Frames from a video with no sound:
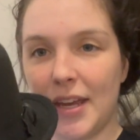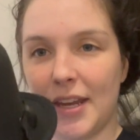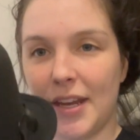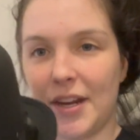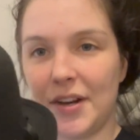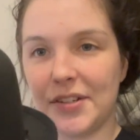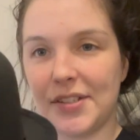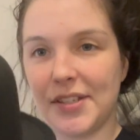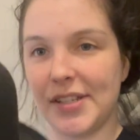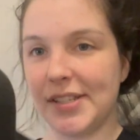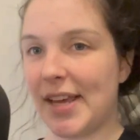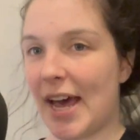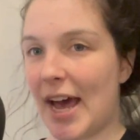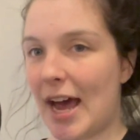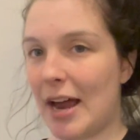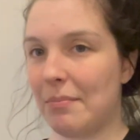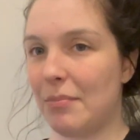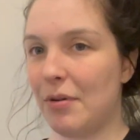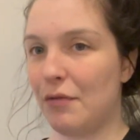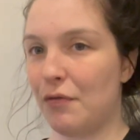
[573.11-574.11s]
here's his
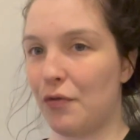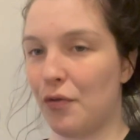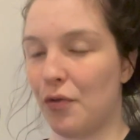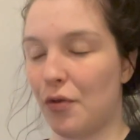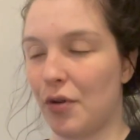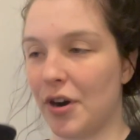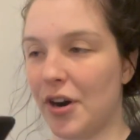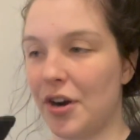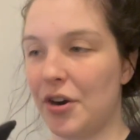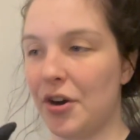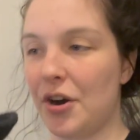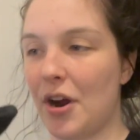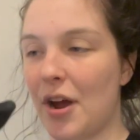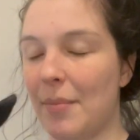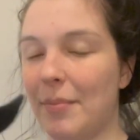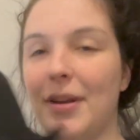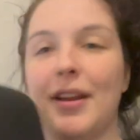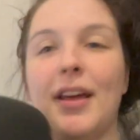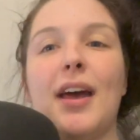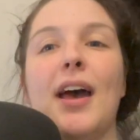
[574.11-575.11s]
hat before.
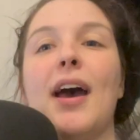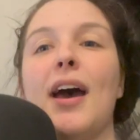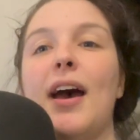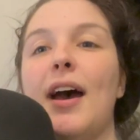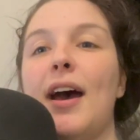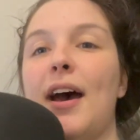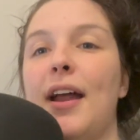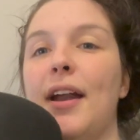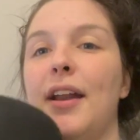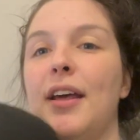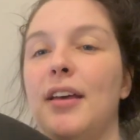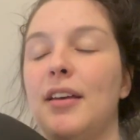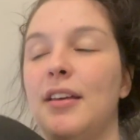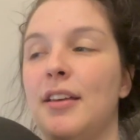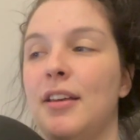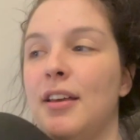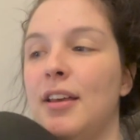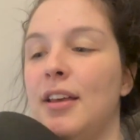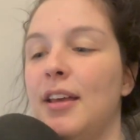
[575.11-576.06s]
I'm gonna add